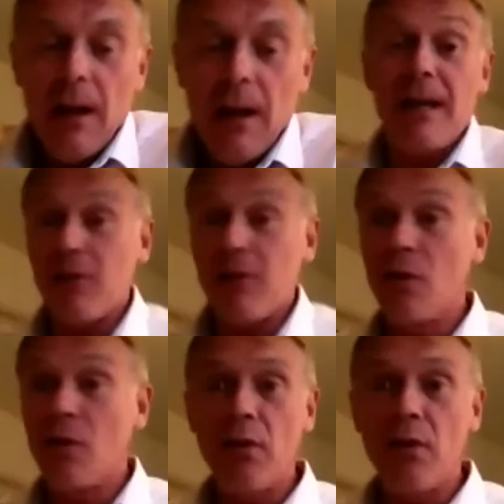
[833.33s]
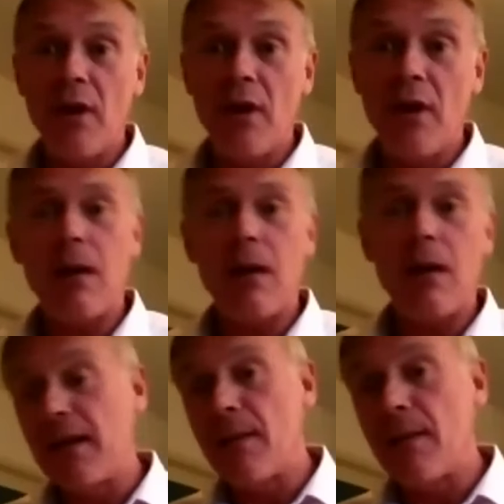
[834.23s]
And life was going great. I went
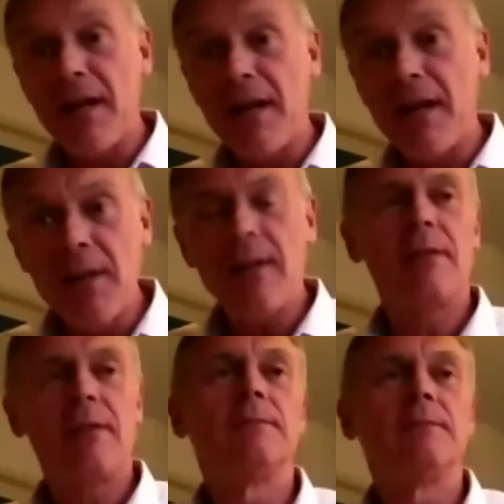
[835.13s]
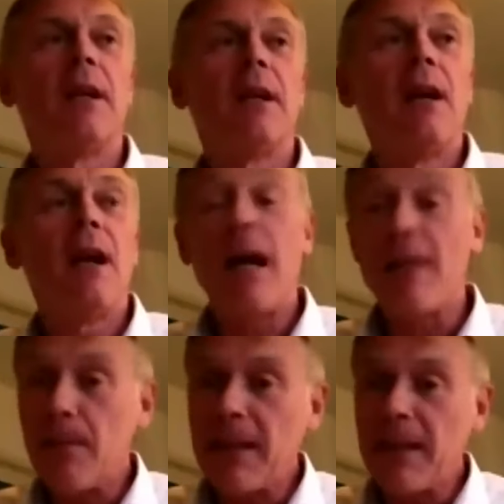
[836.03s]
into management. I
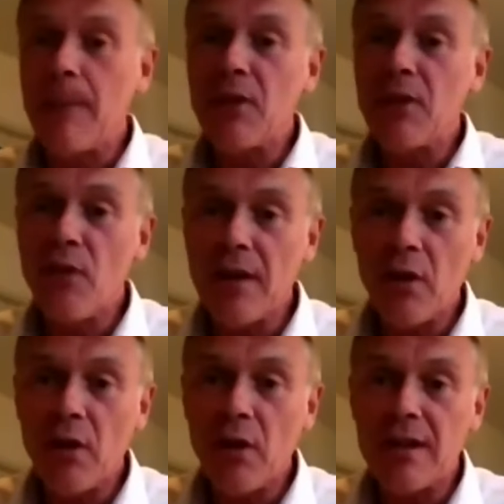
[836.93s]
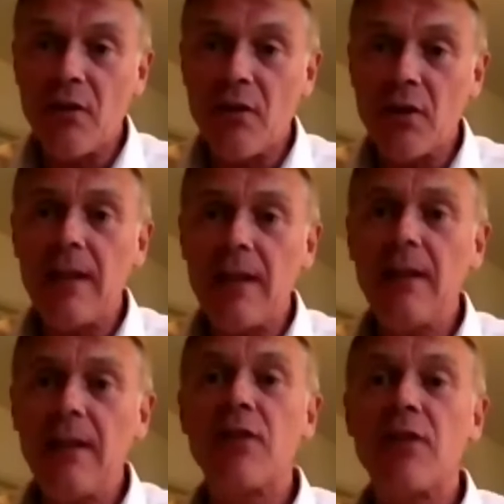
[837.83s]
then became a train crew
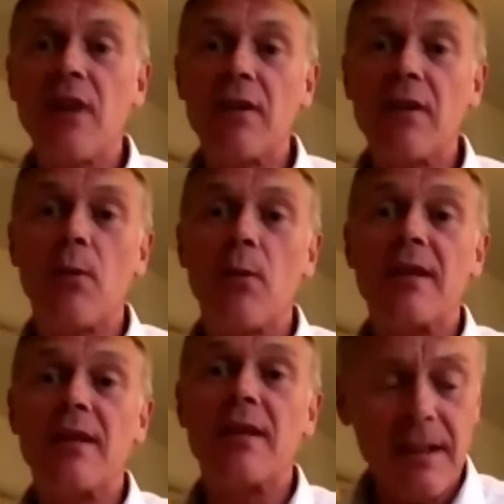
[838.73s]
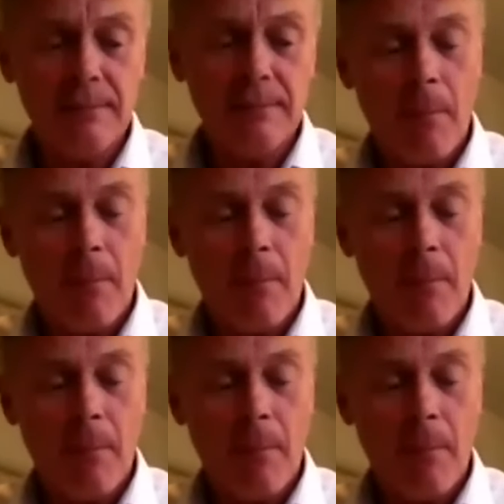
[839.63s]
instructor, a train crew assessor.